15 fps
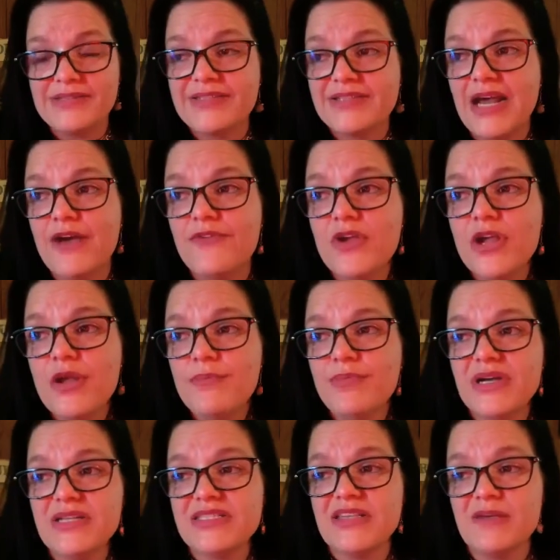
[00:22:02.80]
stuff.
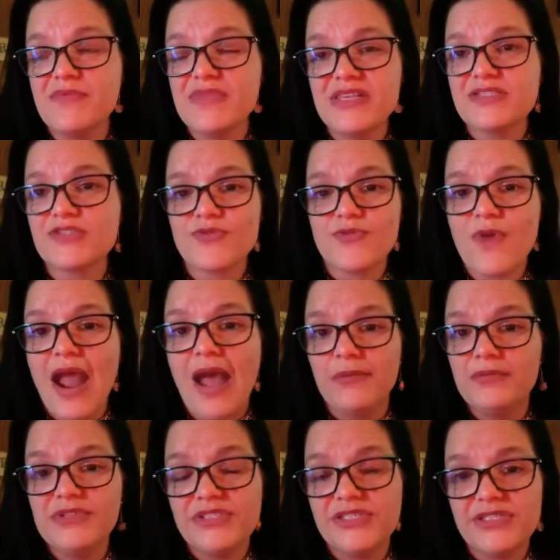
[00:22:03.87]
But some of this
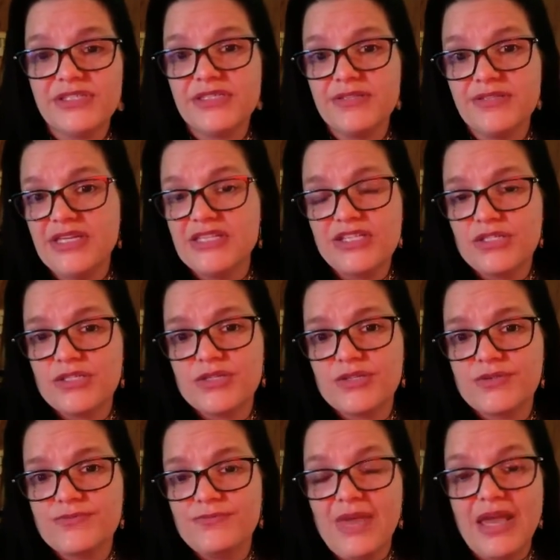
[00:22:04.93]
crap is it's just
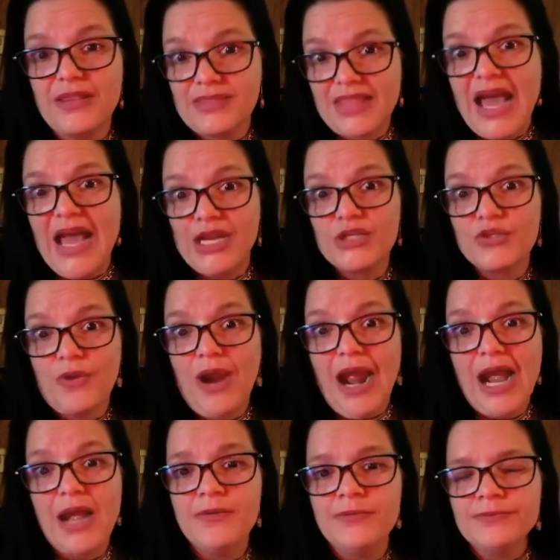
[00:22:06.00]
like that
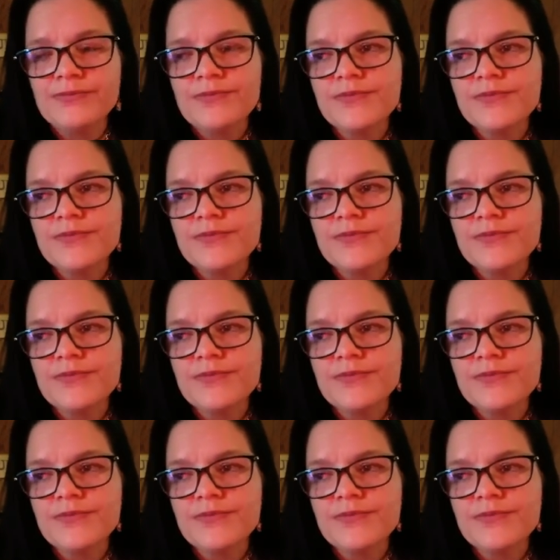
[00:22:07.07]
crap.